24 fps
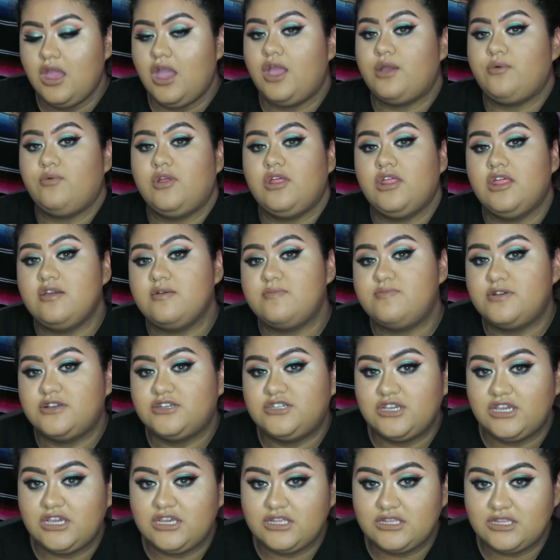I really
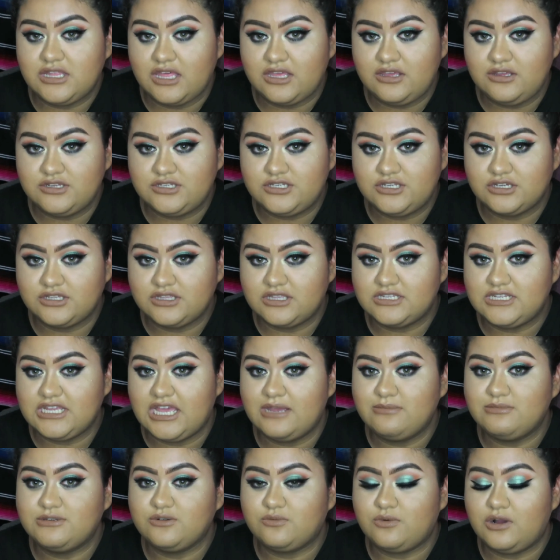appreciate that you took the
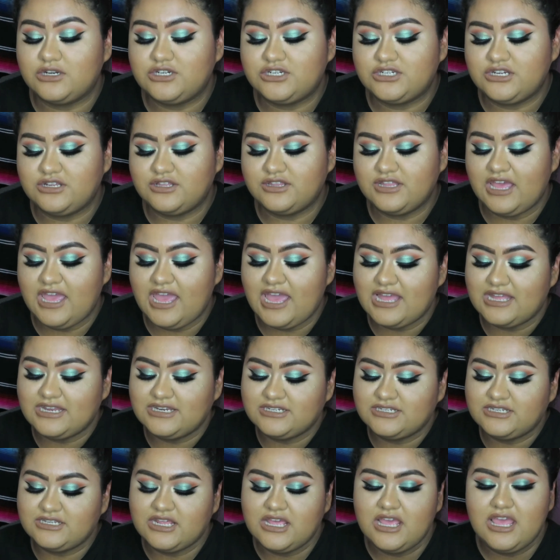time to watch till the
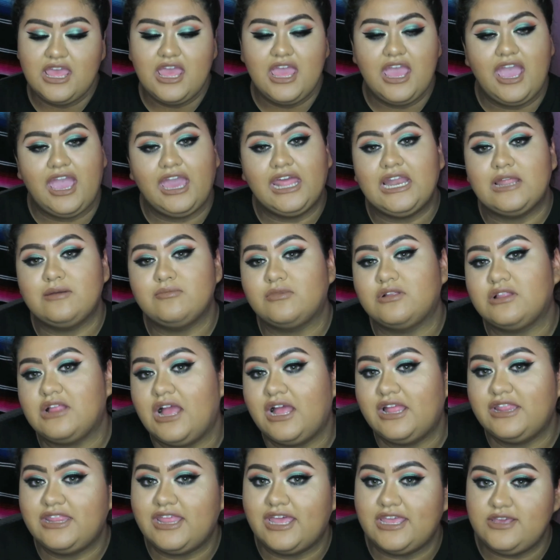end, and I'm
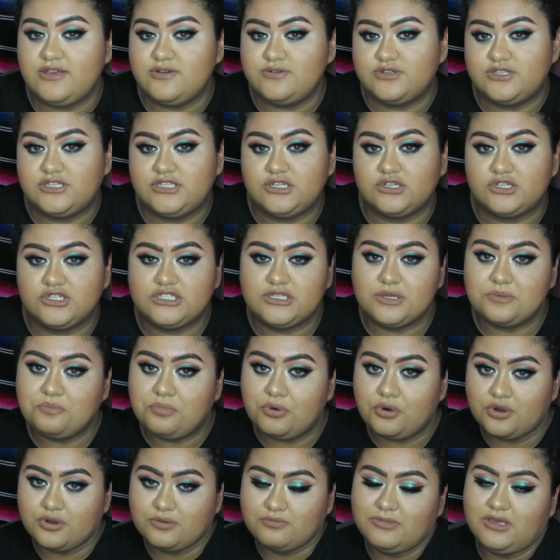glad that you still
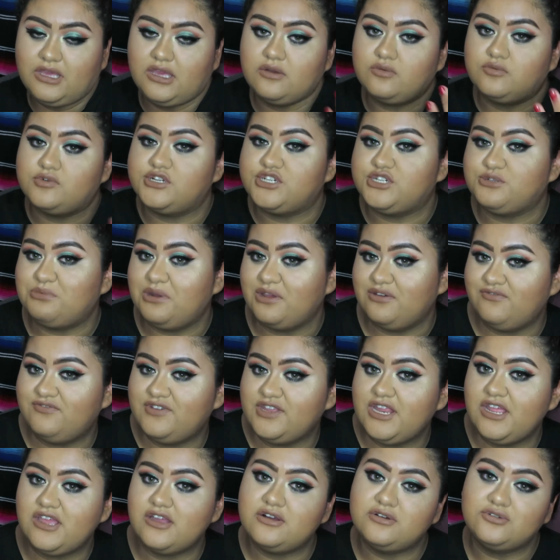support me and watch my
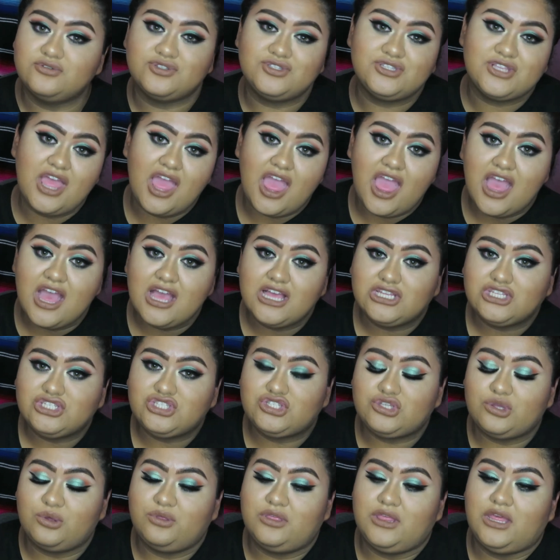videos.
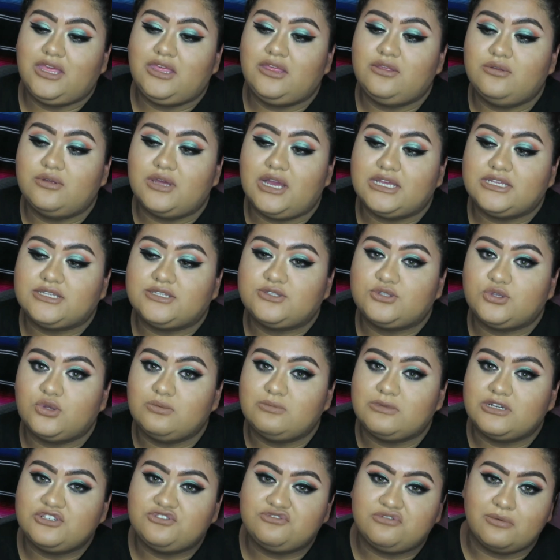So thank you guys so
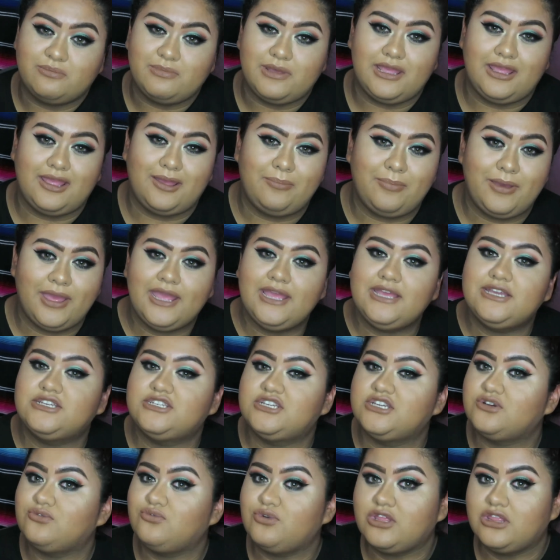much for being
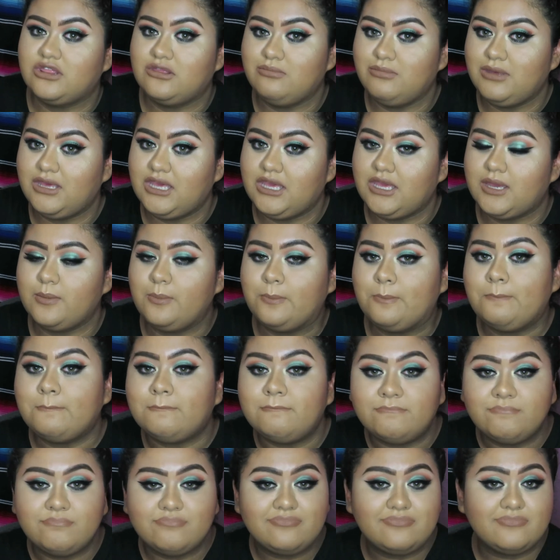patient with me.
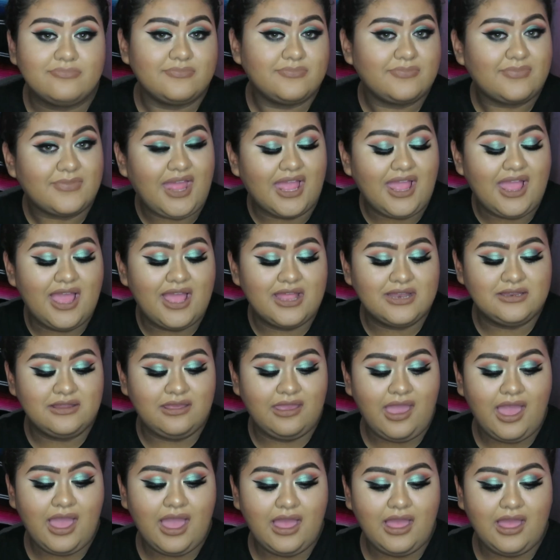And
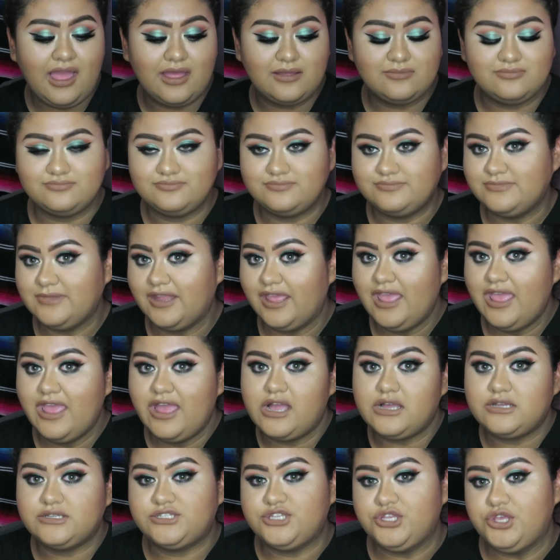yeah,
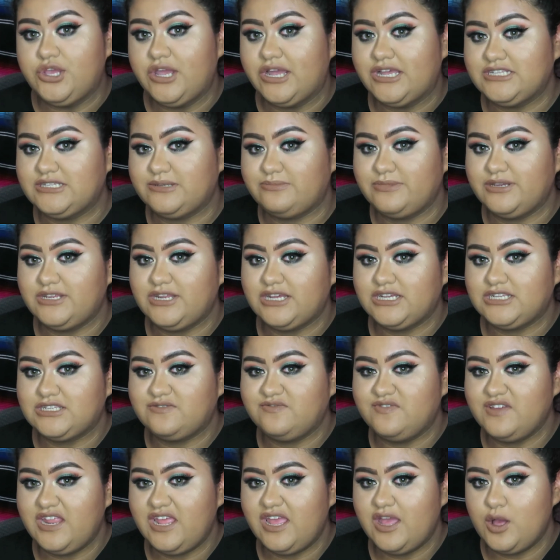I'll see you guys in my next
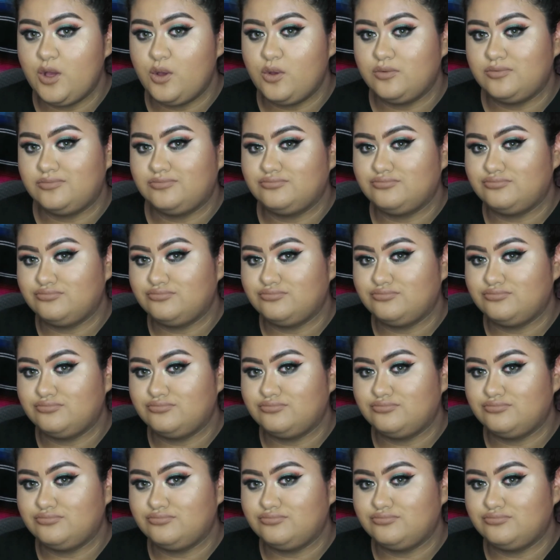video.